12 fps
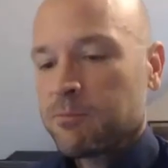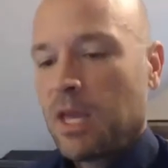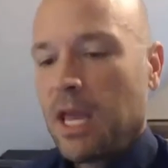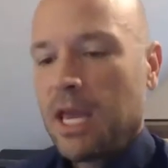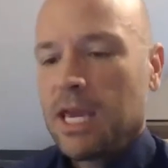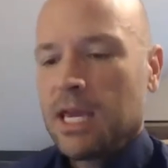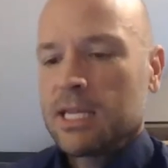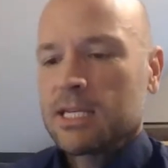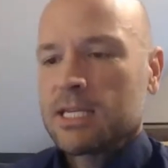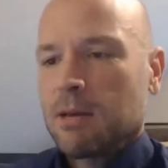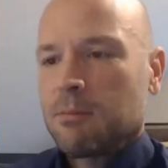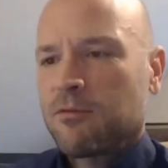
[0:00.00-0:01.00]
And
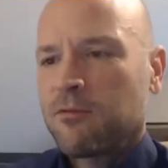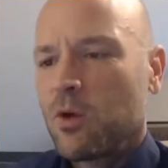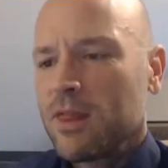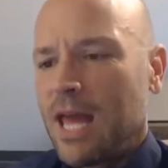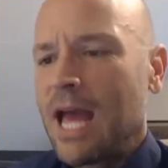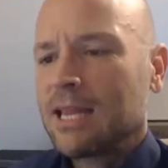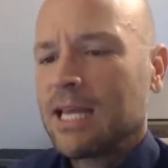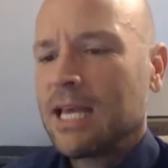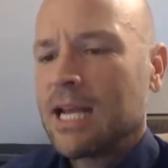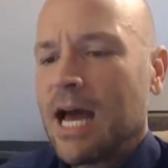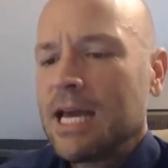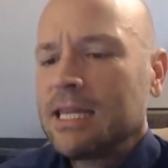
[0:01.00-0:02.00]
before that, Lynn,
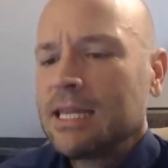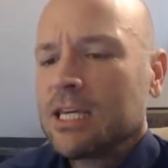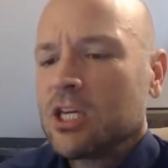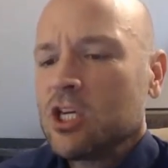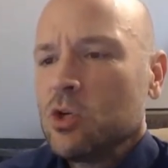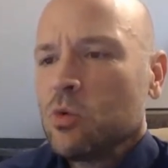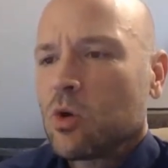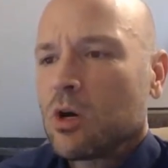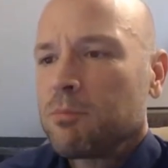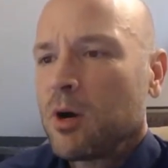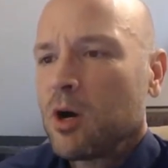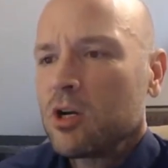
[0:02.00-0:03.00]
I think you were a
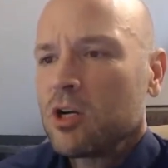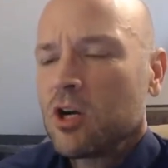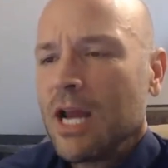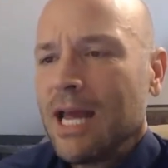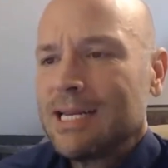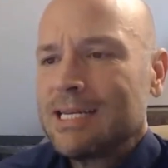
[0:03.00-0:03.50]
partner at